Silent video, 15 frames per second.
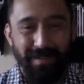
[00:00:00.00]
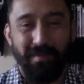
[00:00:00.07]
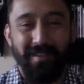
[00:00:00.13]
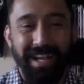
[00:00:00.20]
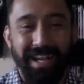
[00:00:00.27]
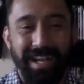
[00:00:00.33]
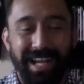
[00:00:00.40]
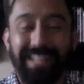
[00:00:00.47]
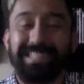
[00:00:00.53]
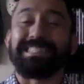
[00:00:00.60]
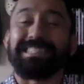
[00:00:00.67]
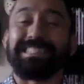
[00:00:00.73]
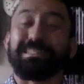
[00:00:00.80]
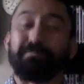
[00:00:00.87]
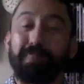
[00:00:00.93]
Alright guys, this
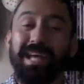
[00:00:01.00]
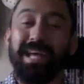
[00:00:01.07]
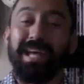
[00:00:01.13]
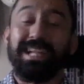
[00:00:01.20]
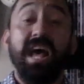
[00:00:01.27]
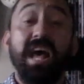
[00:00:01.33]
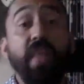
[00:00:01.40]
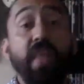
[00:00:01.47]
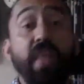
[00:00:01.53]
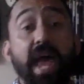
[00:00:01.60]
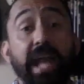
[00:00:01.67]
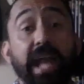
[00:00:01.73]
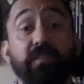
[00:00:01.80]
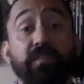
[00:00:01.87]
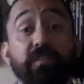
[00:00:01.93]
has been the
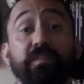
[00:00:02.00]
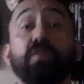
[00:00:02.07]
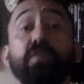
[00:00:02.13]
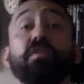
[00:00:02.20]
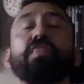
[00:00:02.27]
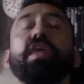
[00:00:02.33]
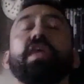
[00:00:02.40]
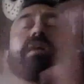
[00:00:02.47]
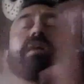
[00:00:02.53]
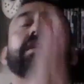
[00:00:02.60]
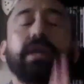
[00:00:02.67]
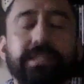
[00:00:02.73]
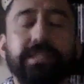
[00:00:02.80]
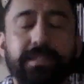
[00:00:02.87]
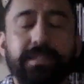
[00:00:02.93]
Addict Review. Thank you
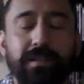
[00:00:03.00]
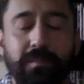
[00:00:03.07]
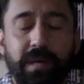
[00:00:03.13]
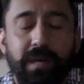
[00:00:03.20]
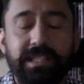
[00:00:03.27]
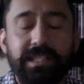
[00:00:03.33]
guys so much,